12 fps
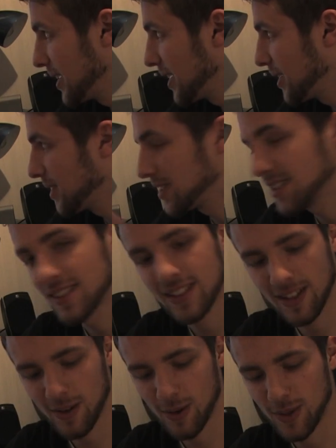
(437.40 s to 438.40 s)

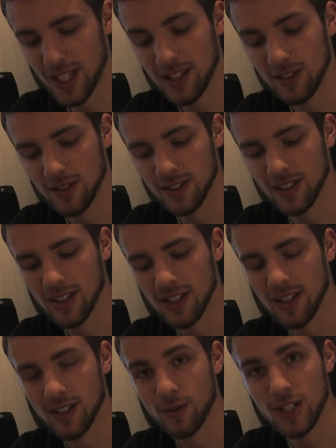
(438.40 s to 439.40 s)
with it on
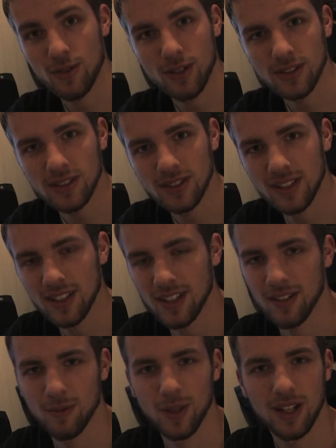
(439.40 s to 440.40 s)
a restaurant
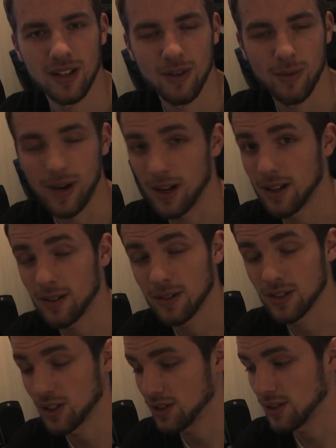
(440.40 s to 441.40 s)
with
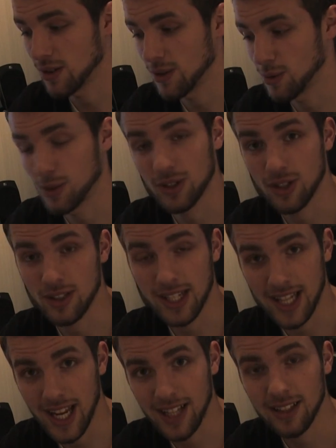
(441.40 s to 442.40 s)
almost just a
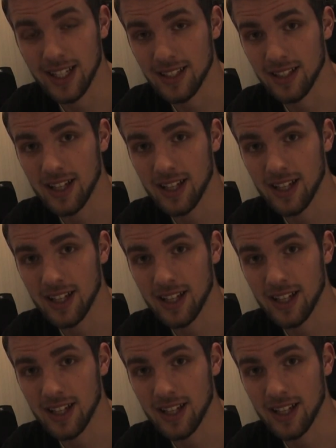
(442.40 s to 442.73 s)
candle as